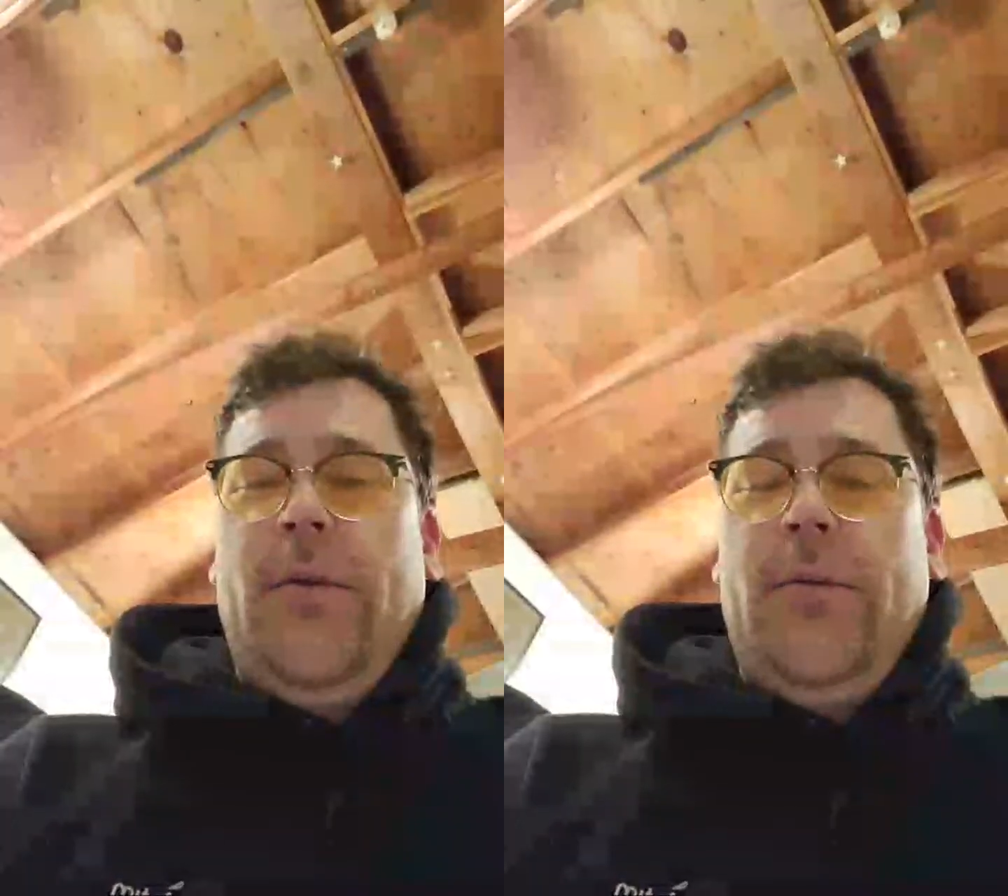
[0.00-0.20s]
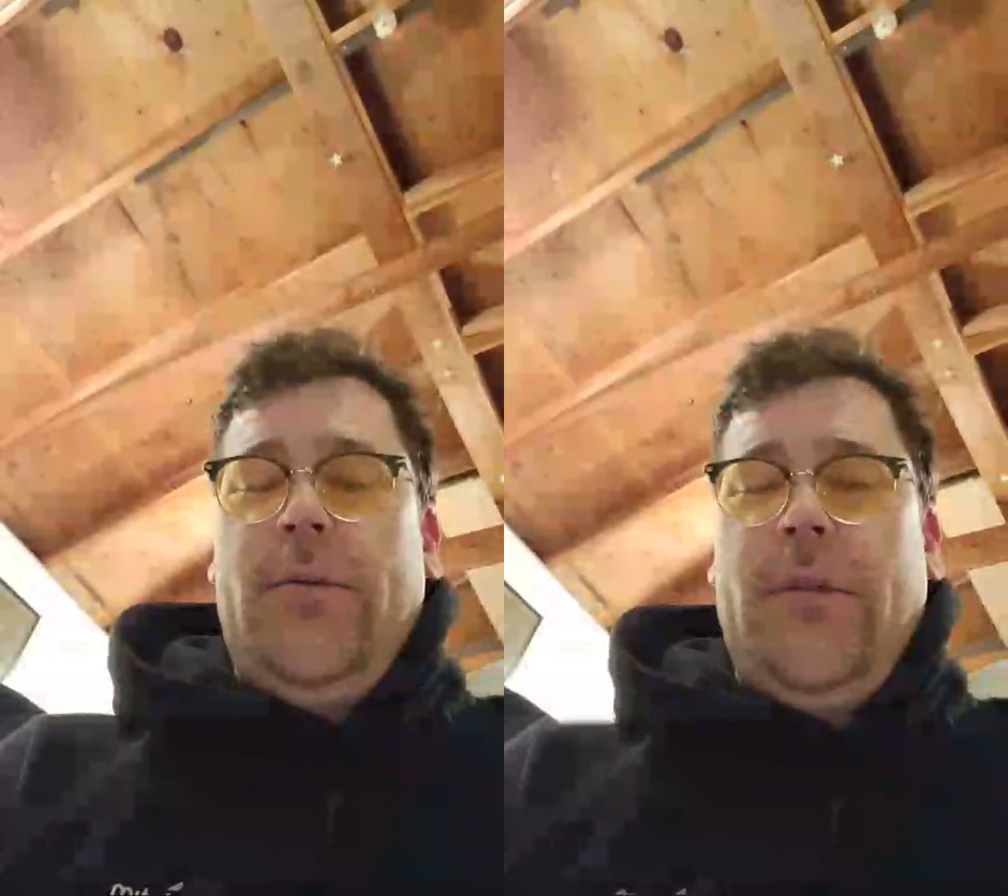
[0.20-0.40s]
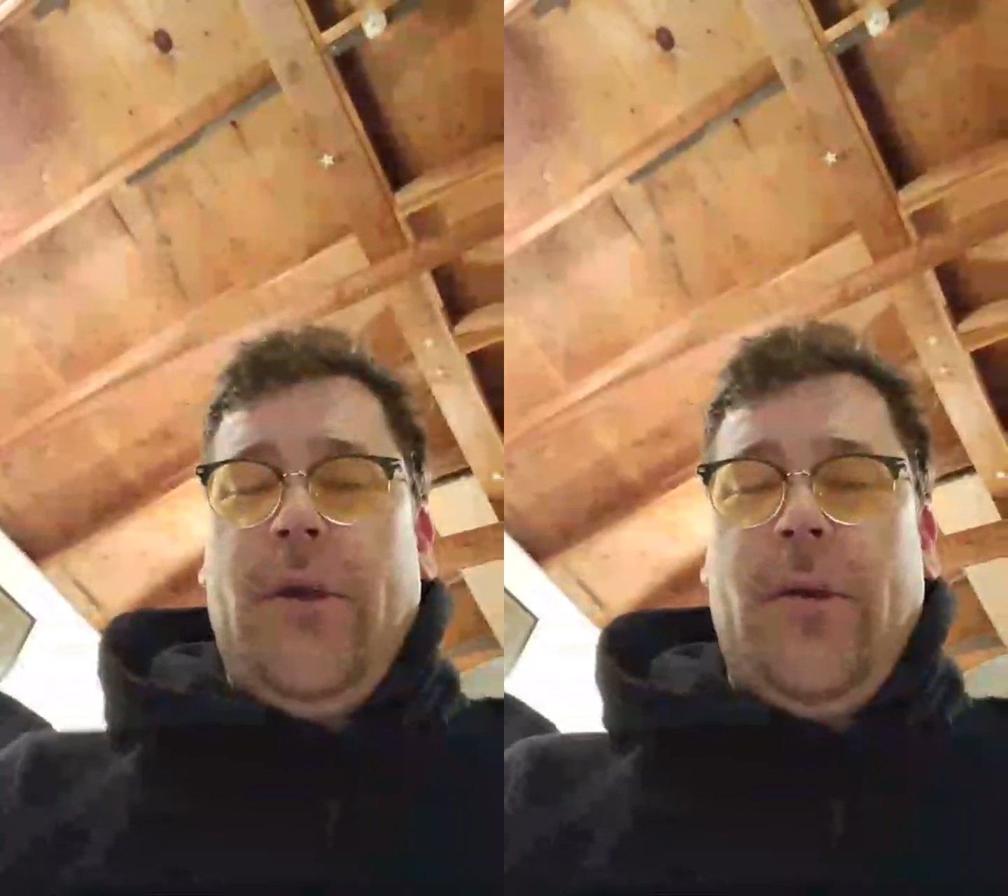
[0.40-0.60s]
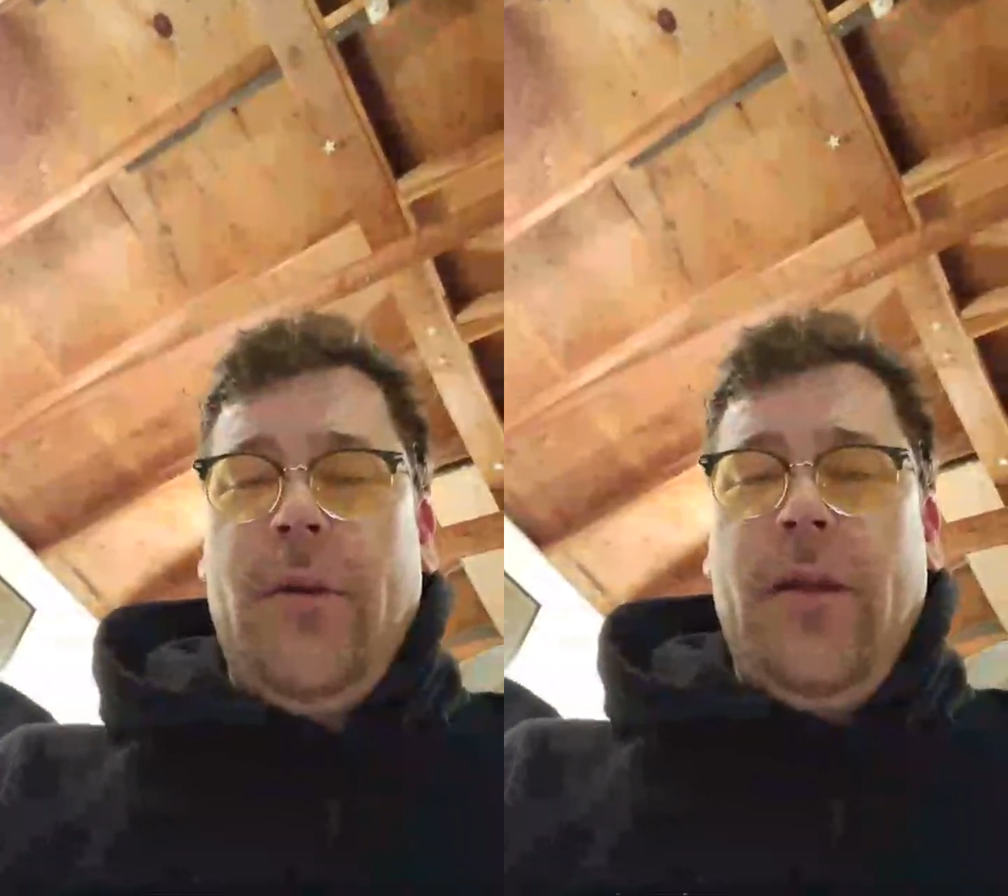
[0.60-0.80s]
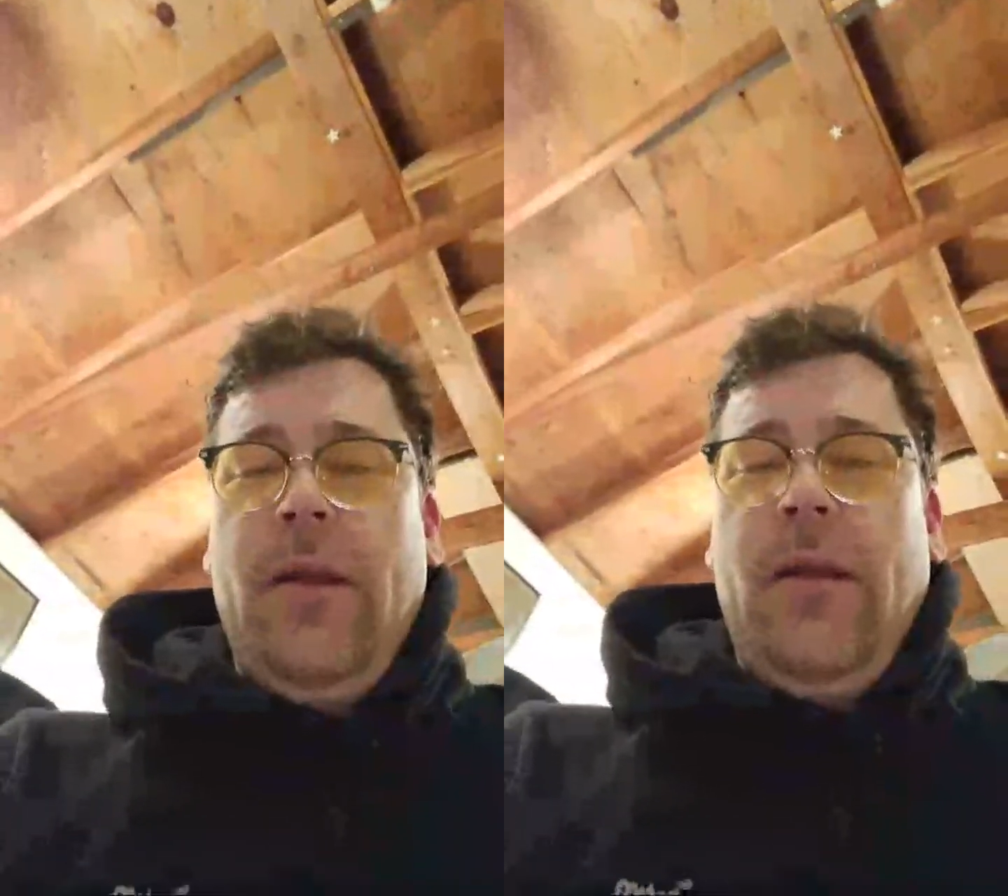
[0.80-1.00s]
So
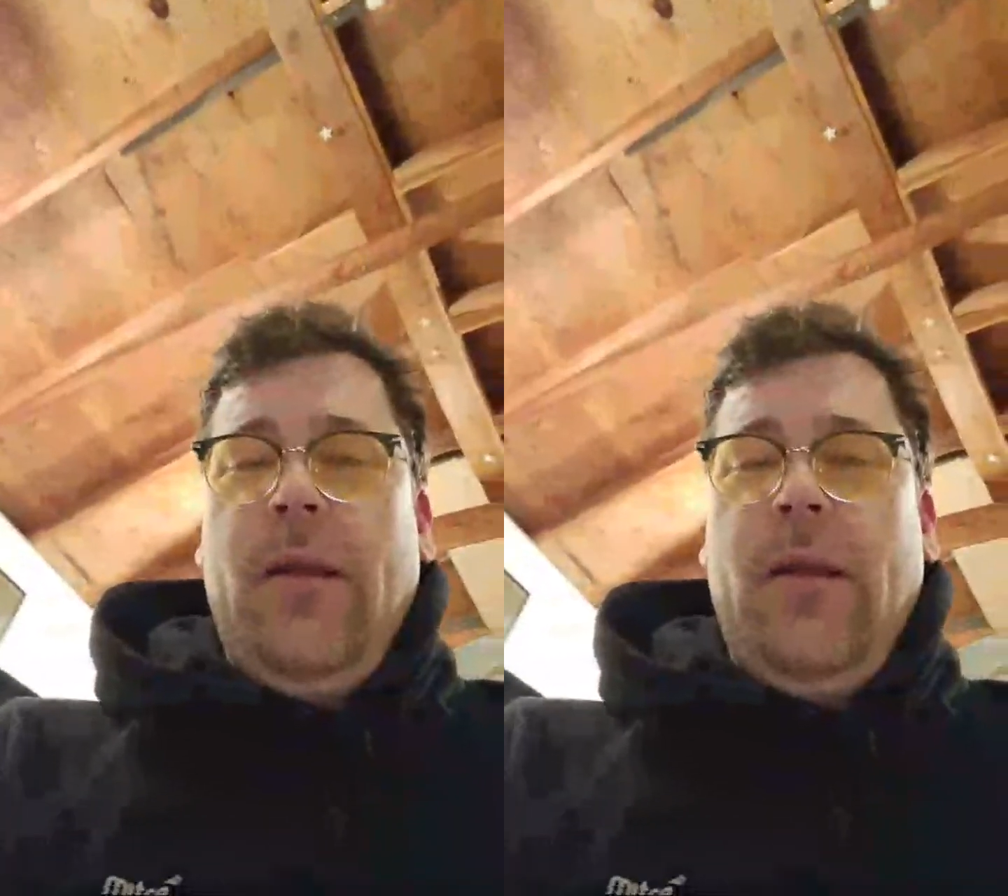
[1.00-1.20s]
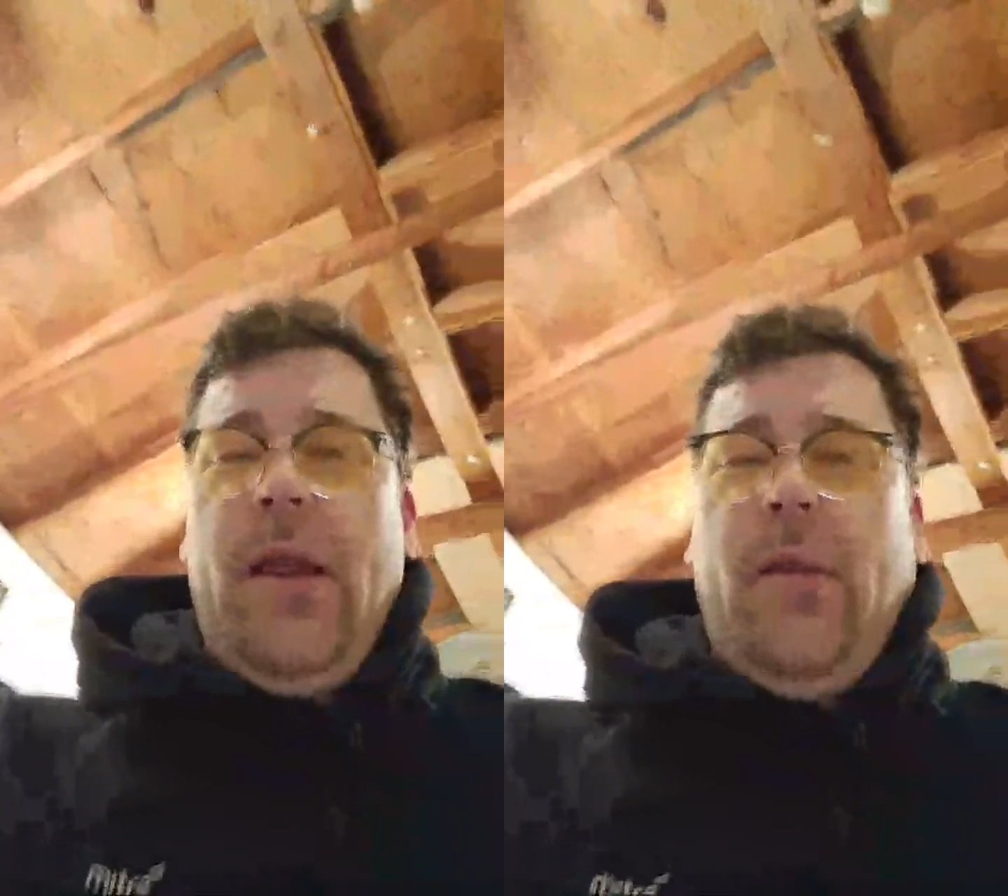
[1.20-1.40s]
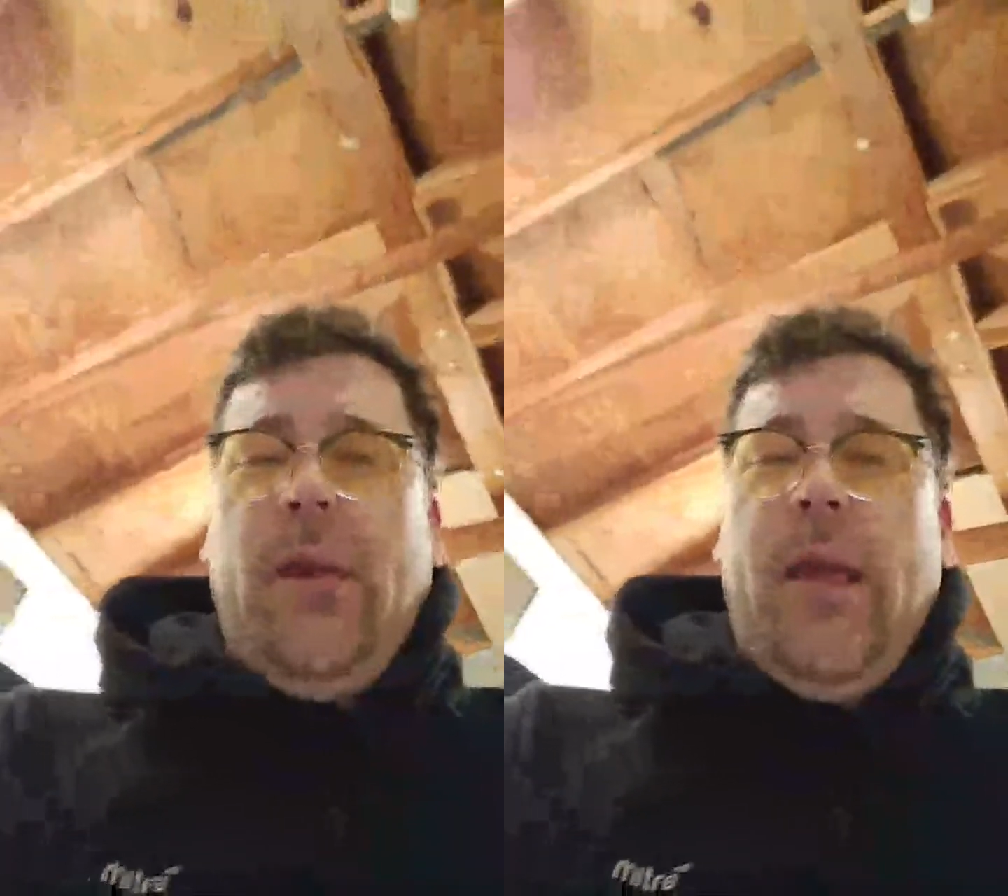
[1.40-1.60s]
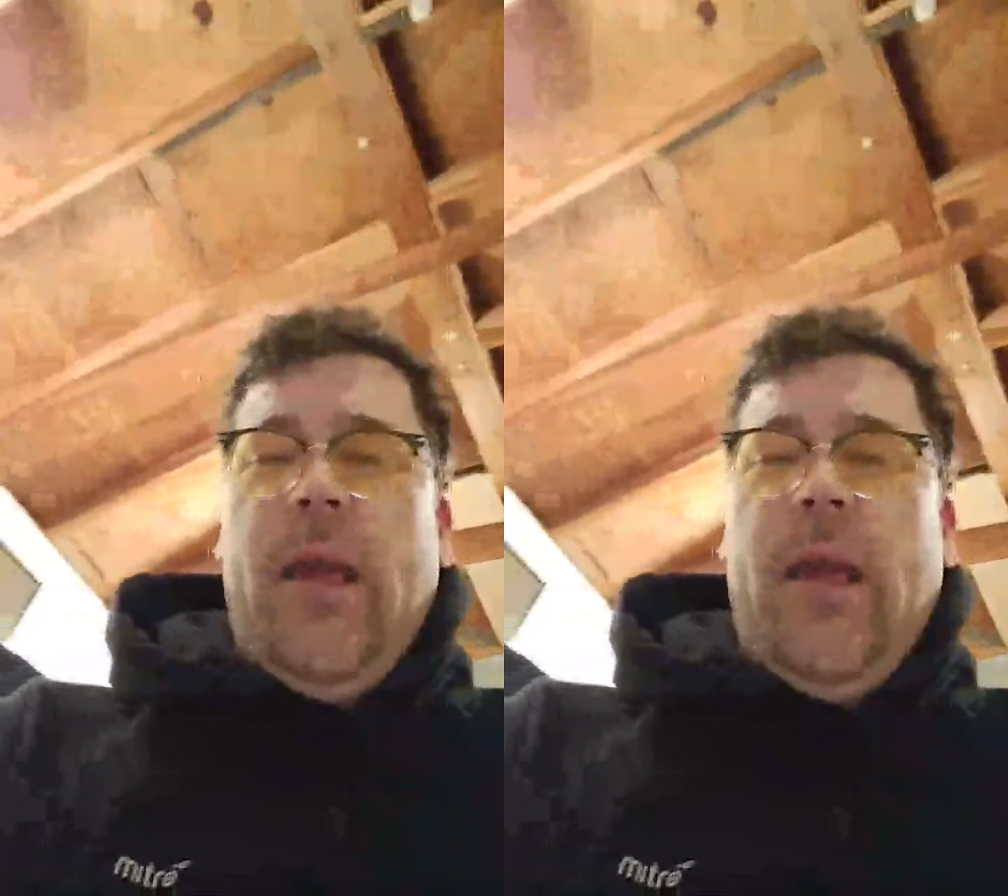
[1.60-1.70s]
anyway,